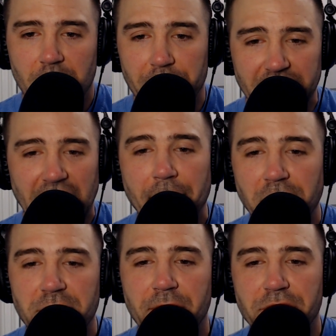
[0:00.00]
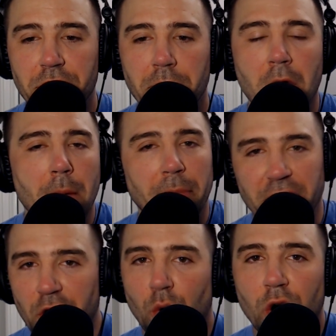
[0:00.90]
But he came out to measure.
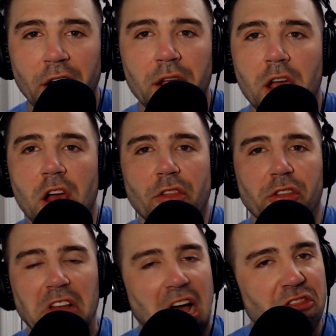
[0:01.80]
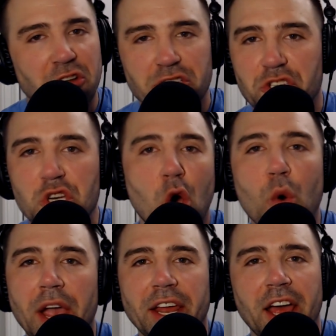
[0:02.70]
But you know what? There's
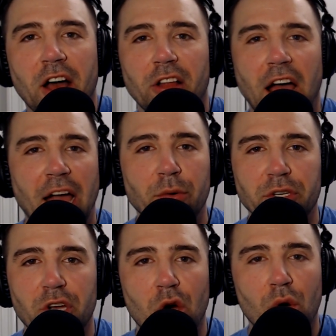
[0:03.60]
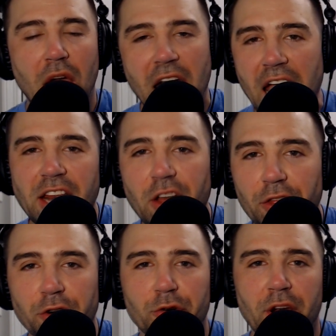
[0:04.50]
no way in hell I would go
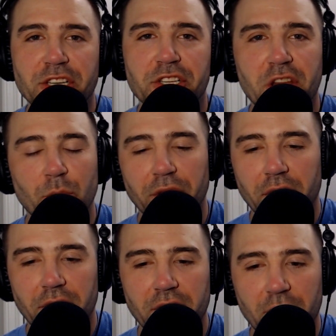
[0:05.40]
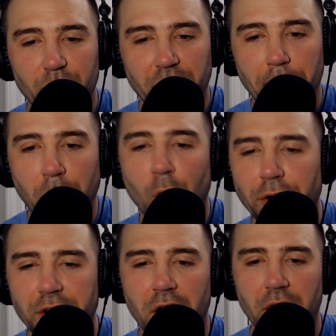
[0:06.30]
any other direction than with a
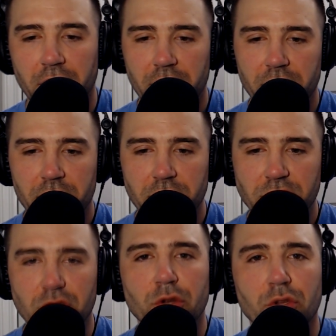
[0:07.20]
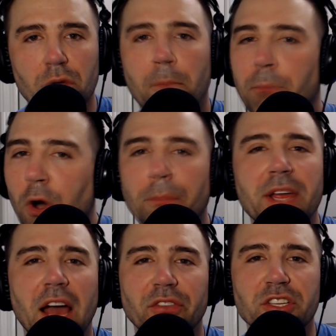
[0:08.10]
port dog. So
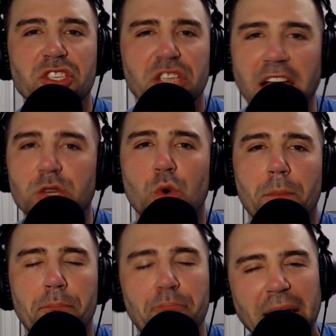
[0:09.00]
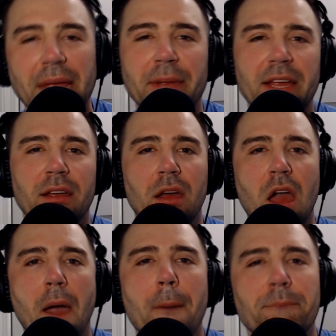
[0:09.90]
put me on the schedule, baby.
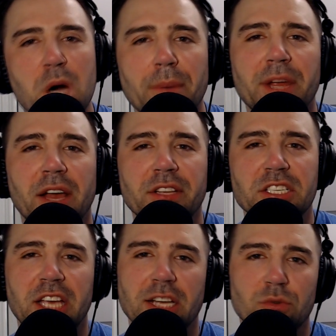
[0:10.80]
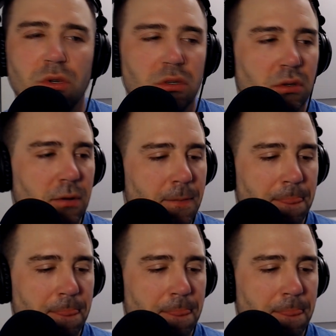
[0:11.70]
Put me on the schedule.